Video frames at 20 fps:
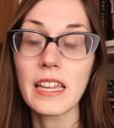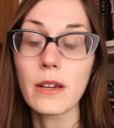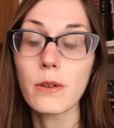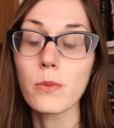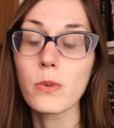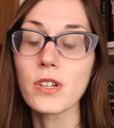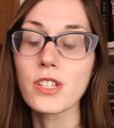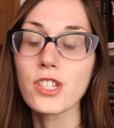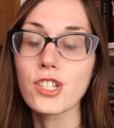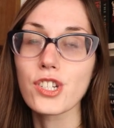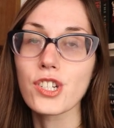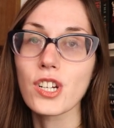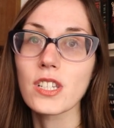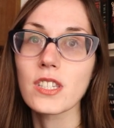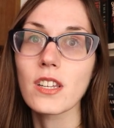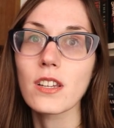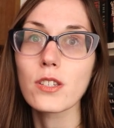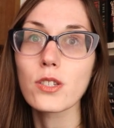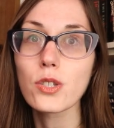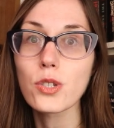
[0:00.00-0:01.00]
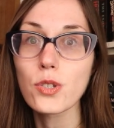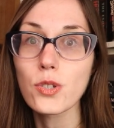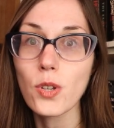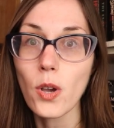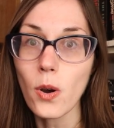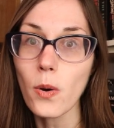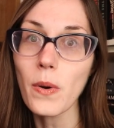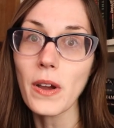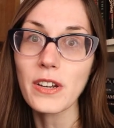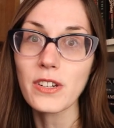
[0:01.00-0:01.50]
It was just
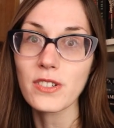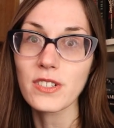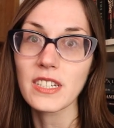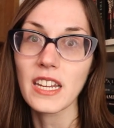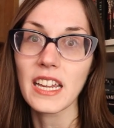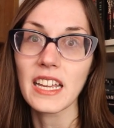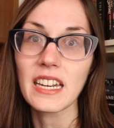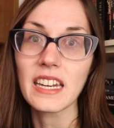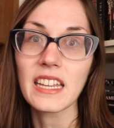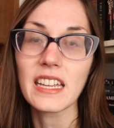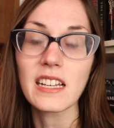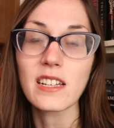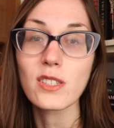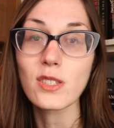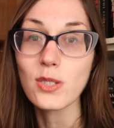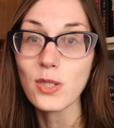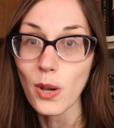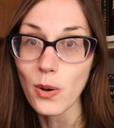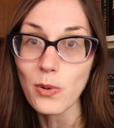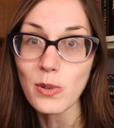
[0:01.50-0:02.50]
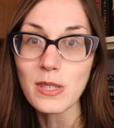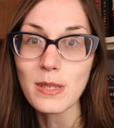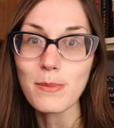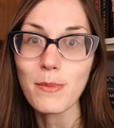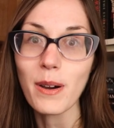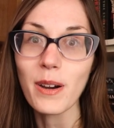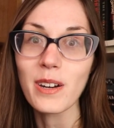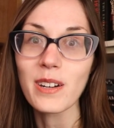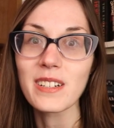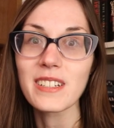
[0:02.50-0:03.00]
so entertaining, so
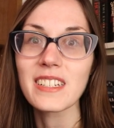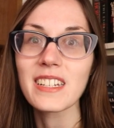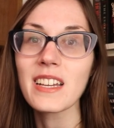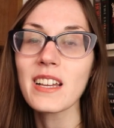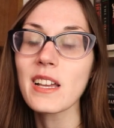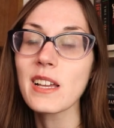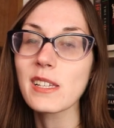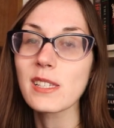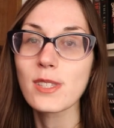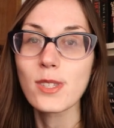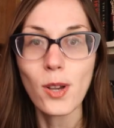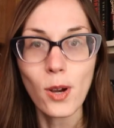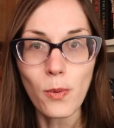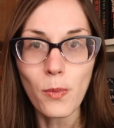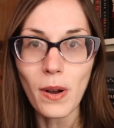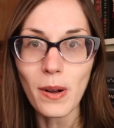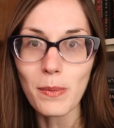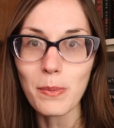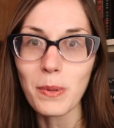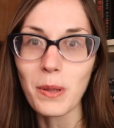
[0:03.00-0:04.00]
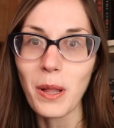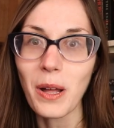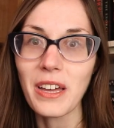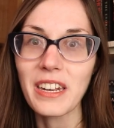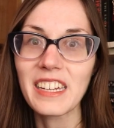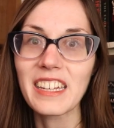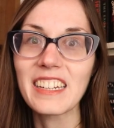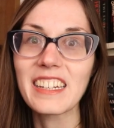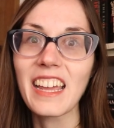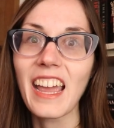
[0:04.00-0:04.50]
smart, so well
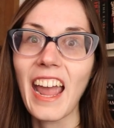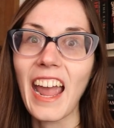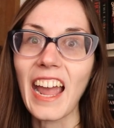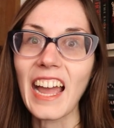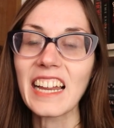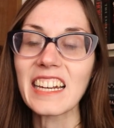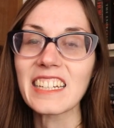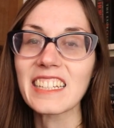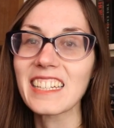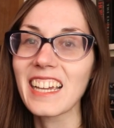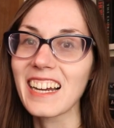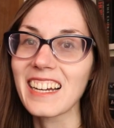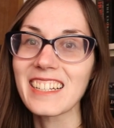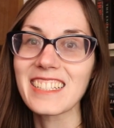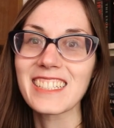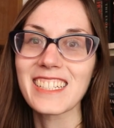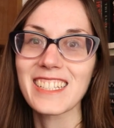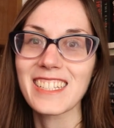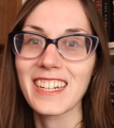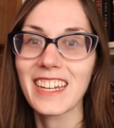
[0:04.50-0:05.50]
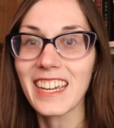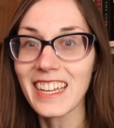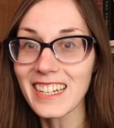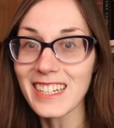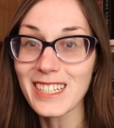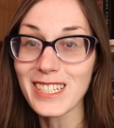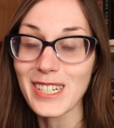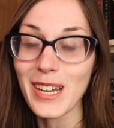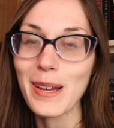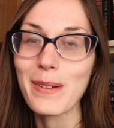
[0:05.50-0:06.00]
plotted, and yeah, it's just a
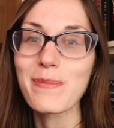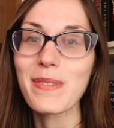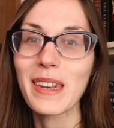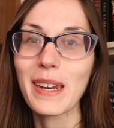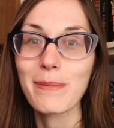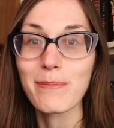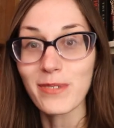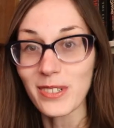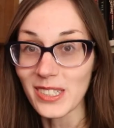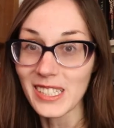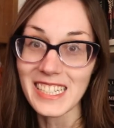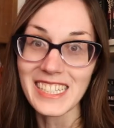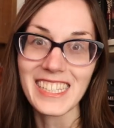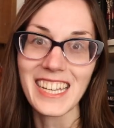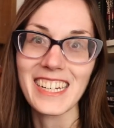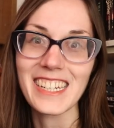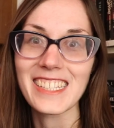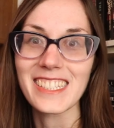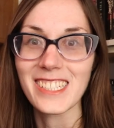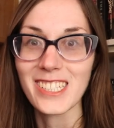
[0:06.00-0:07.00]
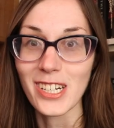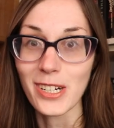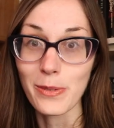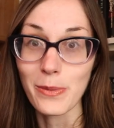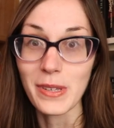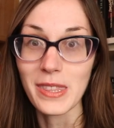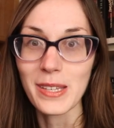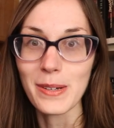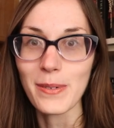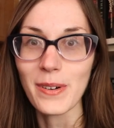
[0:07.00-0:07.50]
hidden gem that I'm really excited to share
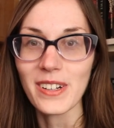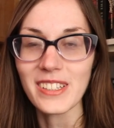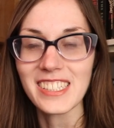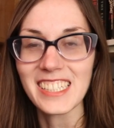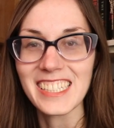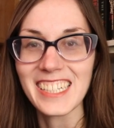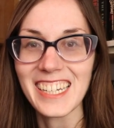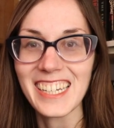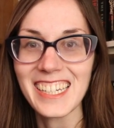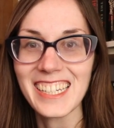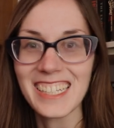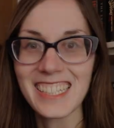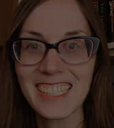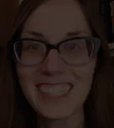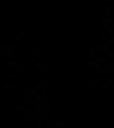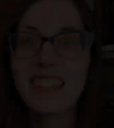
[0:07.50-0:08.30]
with you all today.